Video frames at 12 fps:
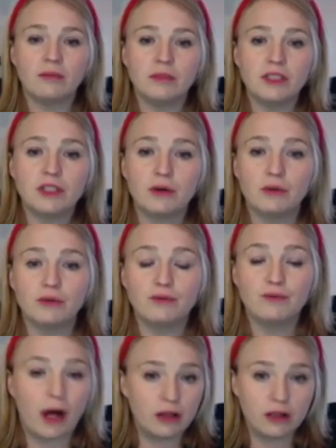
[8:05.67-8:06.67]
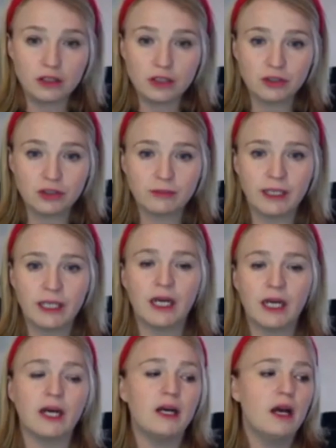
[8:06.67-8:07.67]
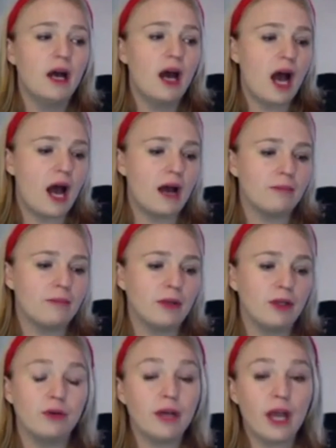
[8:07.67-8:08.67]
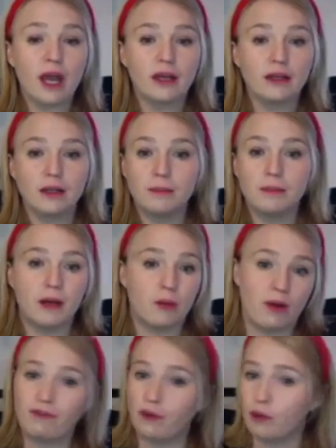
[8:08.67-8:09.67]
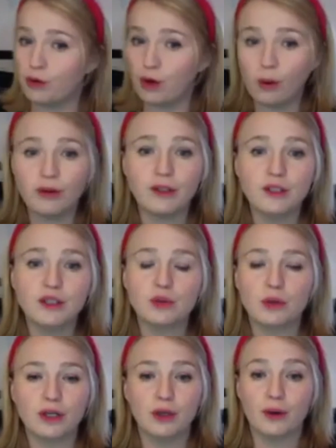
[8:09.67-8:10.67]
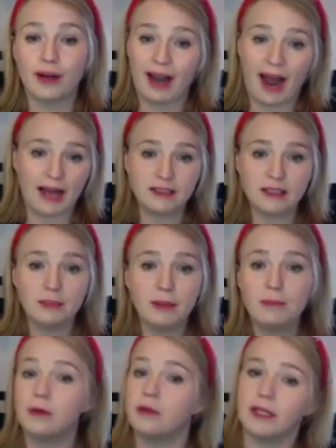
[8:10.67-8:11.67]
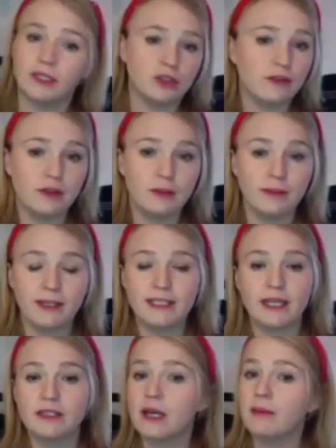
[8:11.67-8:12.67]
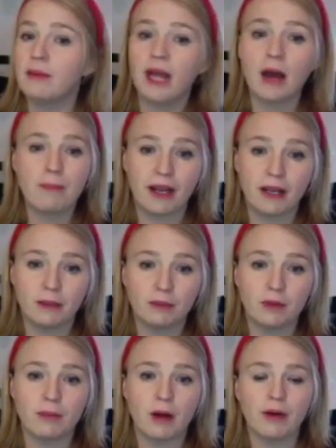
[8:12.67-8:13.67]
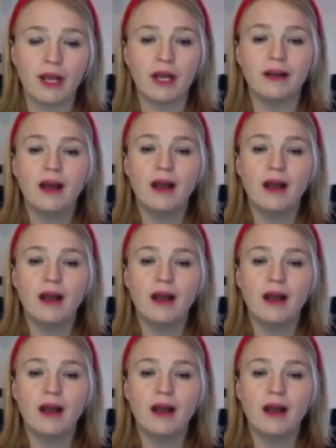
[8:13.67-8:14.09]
So follow their social media. You can, if you go to the store, you can ask people, like, do you have any big sales coming up? I can promote it.